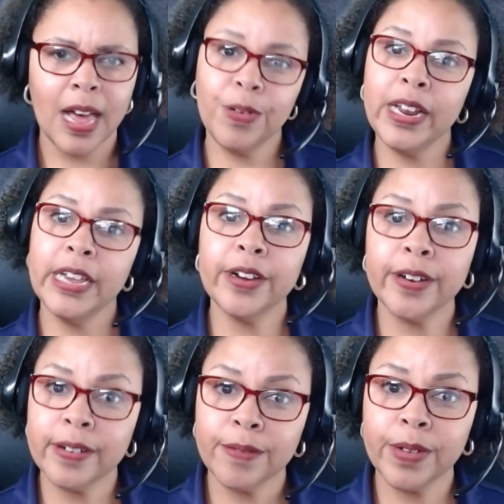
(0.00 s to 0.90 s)
to
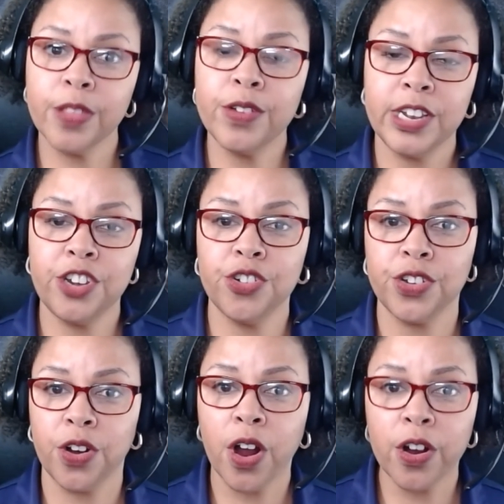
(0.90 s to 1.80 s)
hear what other
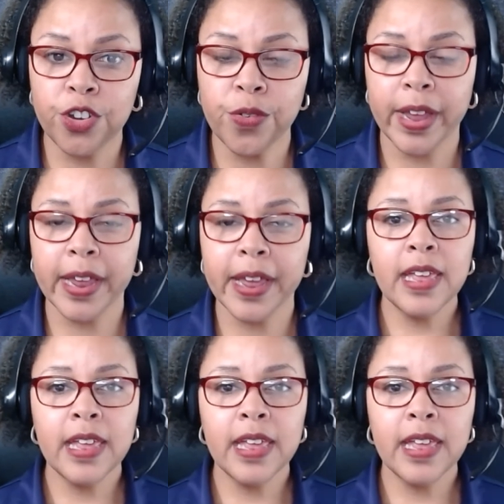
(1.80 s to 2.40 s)
teachers are doing.